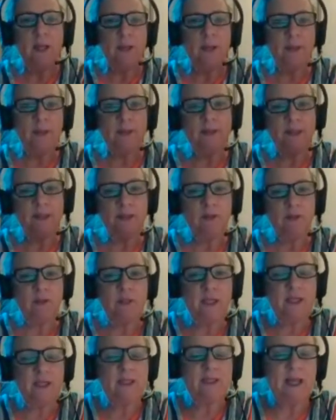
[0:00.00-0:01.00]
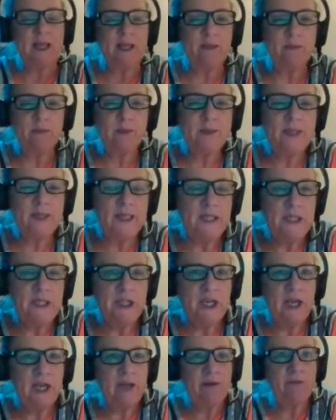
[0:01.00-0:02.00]
But the, these animals each
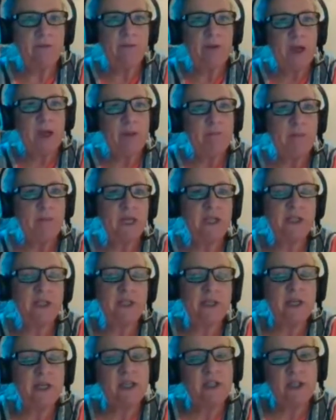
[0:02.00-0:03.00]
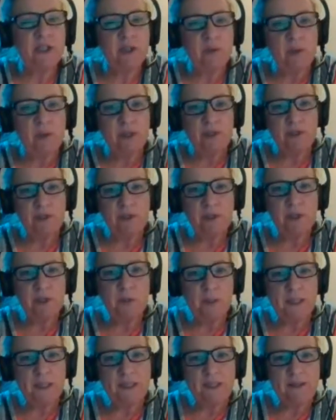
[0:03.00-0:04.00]
have are measured at
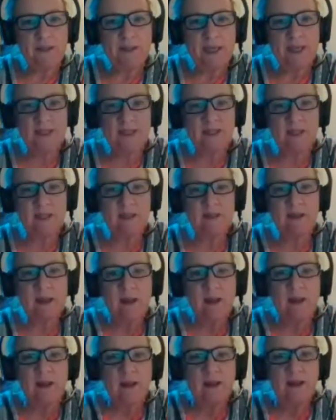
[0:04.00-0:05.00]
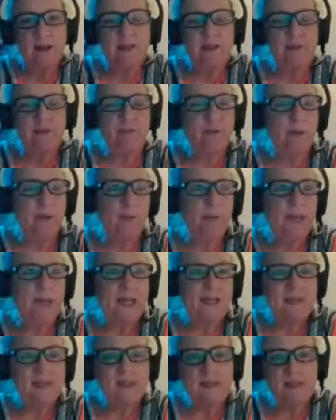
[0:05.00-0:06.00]
220,000 different
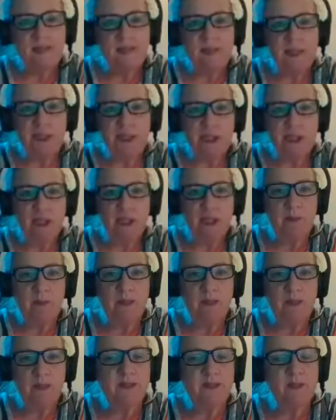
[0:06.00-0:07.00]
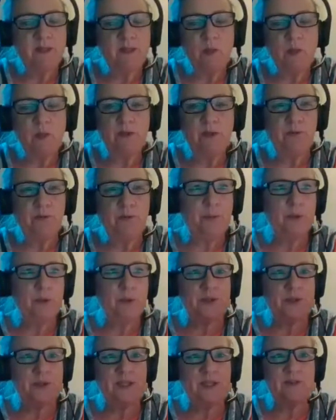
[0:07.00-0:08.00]
places in the genome. And this is wonderful
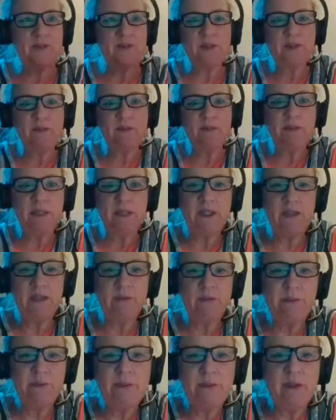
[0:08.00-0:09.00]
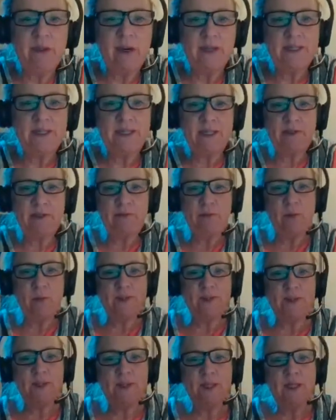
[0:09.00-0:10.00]
because it gives us a really good idea of
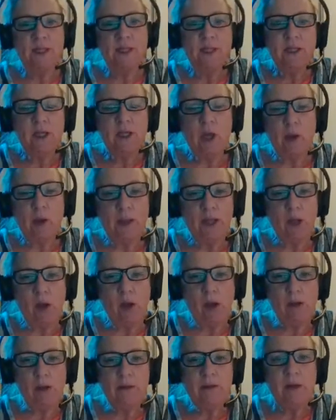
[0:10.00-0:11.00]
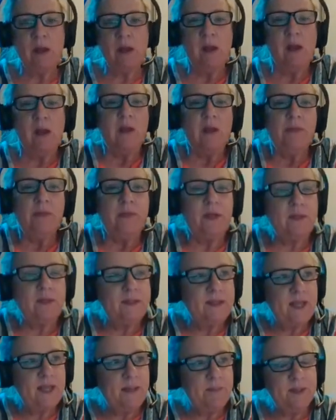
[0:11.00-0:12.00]
what's going on. Those
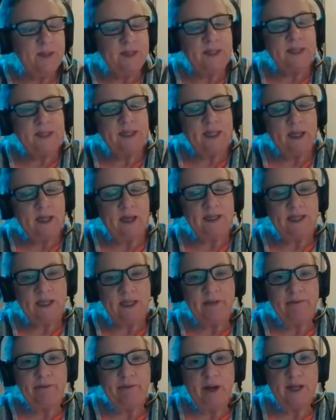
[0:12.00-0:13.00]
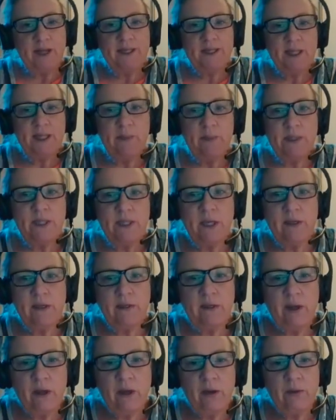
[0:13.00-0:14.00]
samples are de identified, so we don't
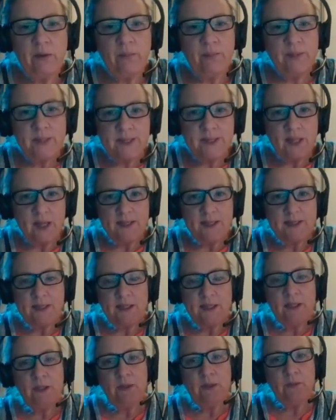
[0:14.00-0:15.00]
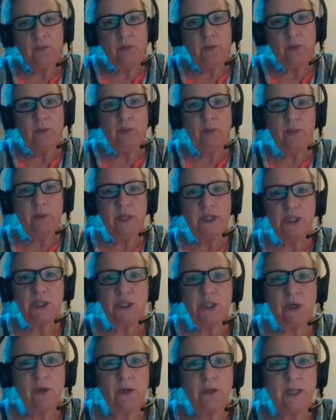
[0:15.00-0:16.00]
know precisely who each
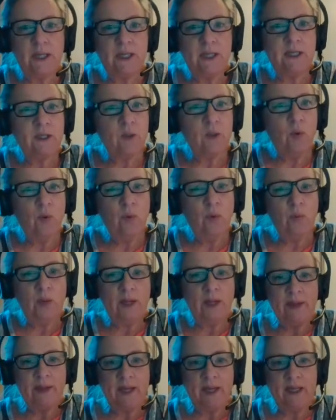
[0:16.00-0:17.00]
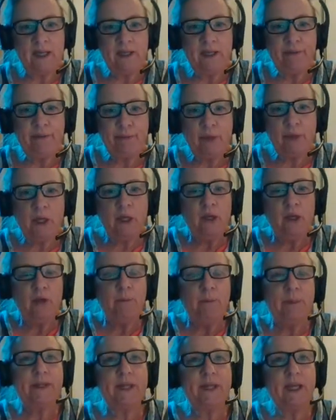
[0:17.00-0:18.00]
dog is or where they live
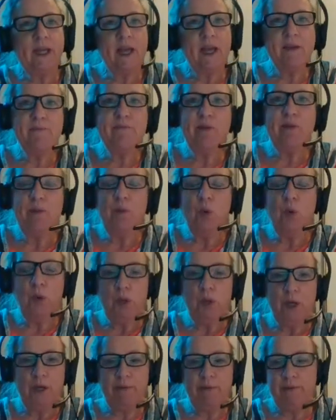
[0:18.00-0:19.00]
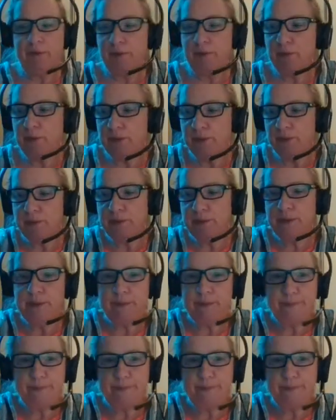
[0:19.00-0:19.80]
but they come from all over the world.